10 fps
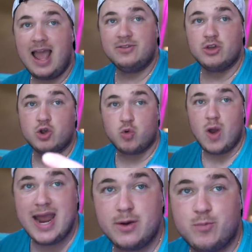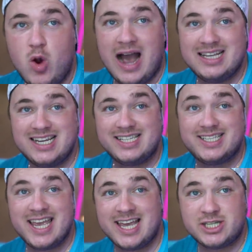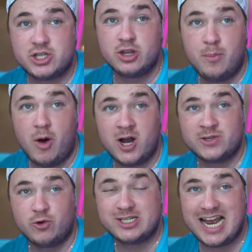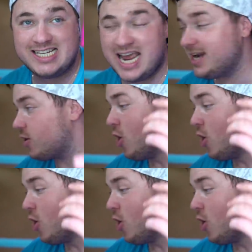and the grand prize is tickets to the box fort Titanic.